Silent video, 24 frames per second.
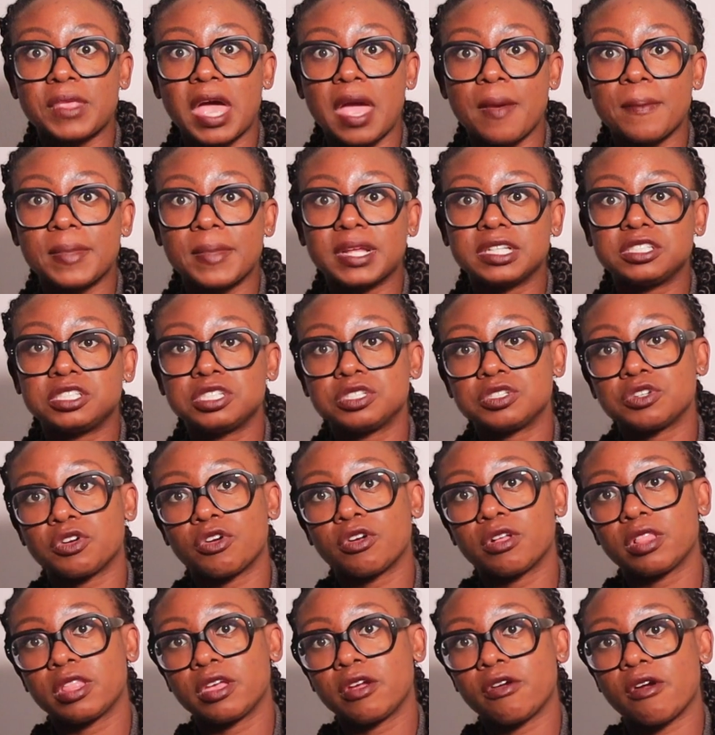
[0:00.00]
I mentioned
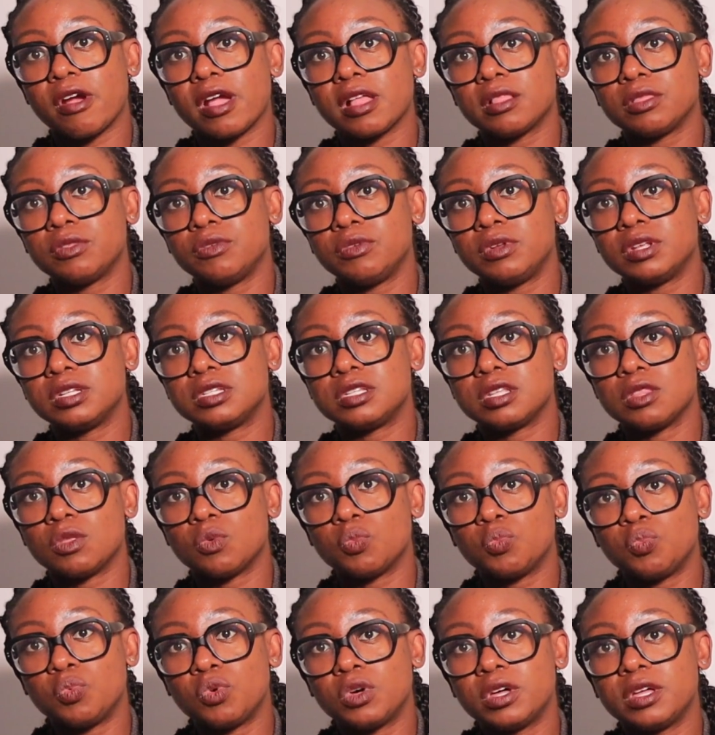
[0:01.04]
earlier, I alluded to the
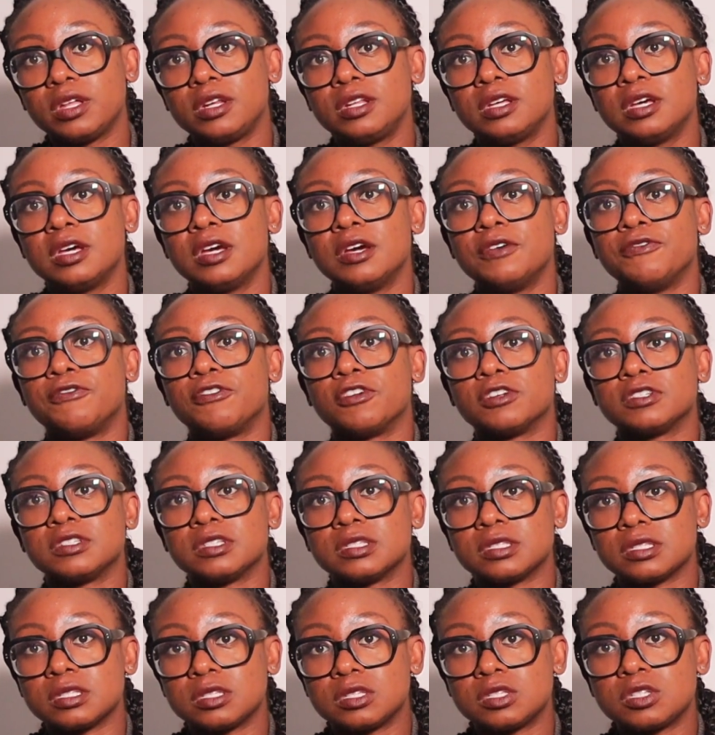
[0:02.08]
wood
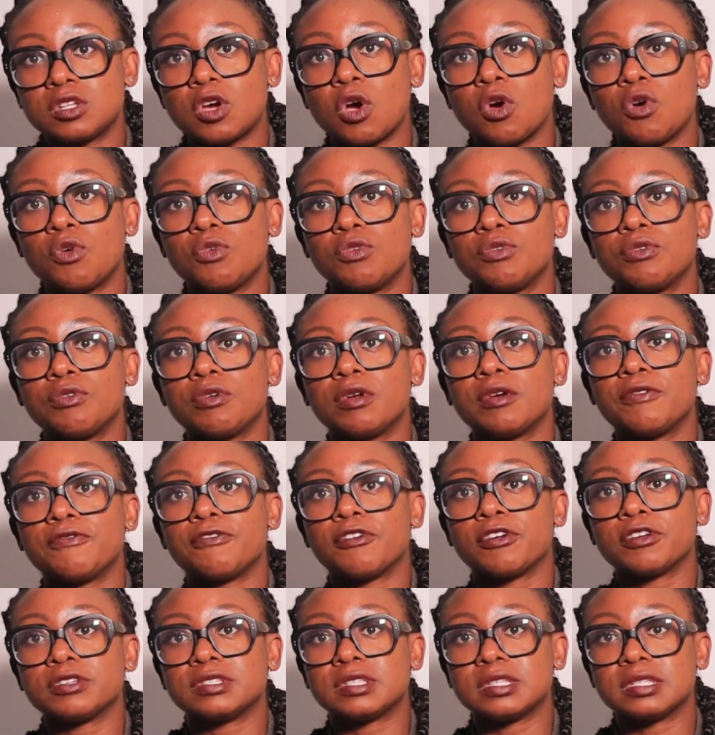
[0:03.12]
versus the stone
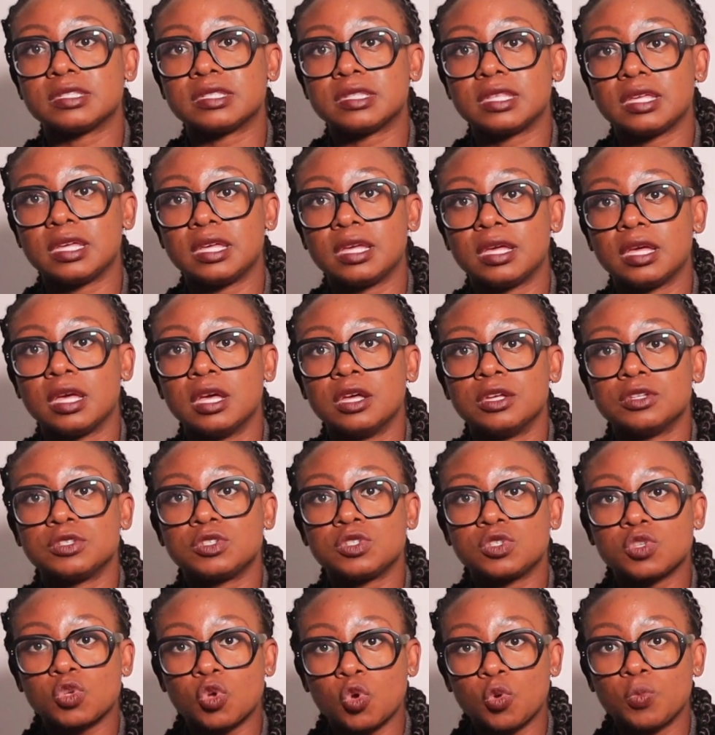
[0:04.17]
versus the
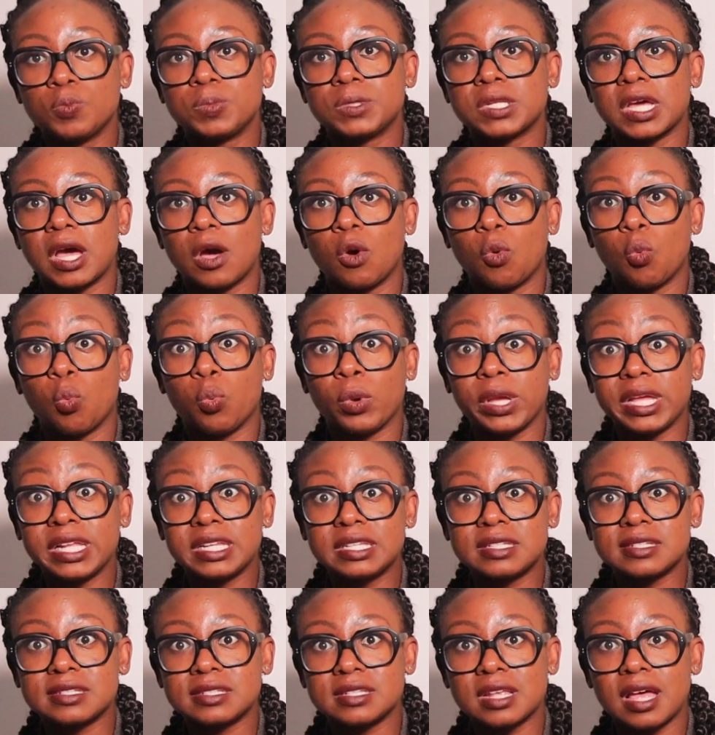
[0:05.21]
scooped out wheat
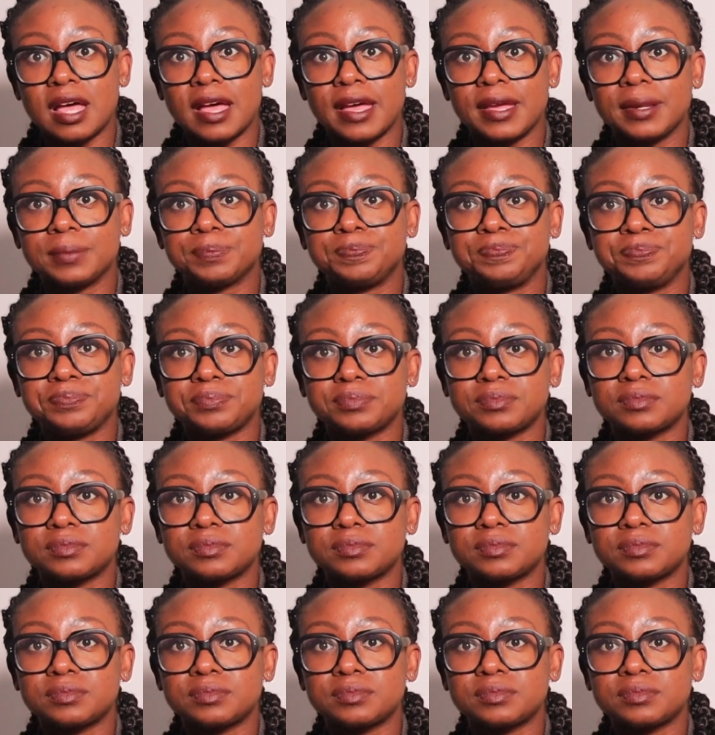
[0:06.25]
design.